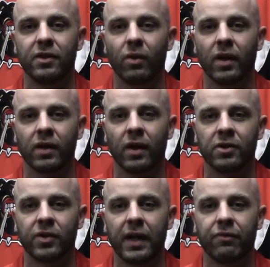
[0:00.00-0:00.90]
You know, a, a,
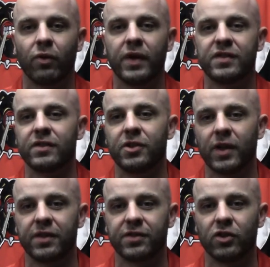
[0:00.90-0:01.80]
great voice in the
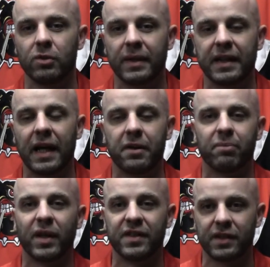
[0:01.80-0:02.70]
dressing room, a guy
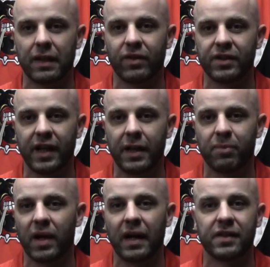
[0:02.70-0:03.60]
that brings it every day,
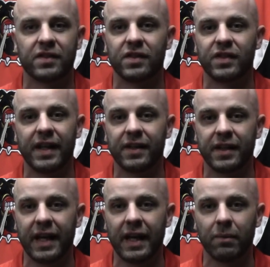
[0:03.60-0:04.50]
practices
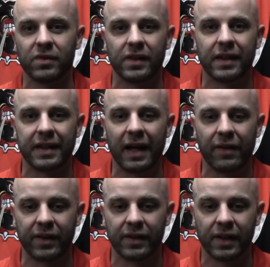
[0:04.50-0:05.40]
and games, and a
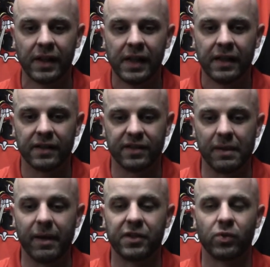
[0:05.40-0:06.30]
guy that a, uh, the
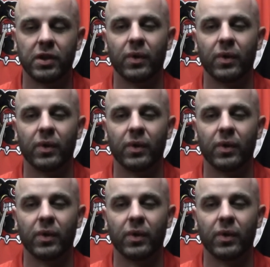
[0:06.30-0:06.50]
teammates really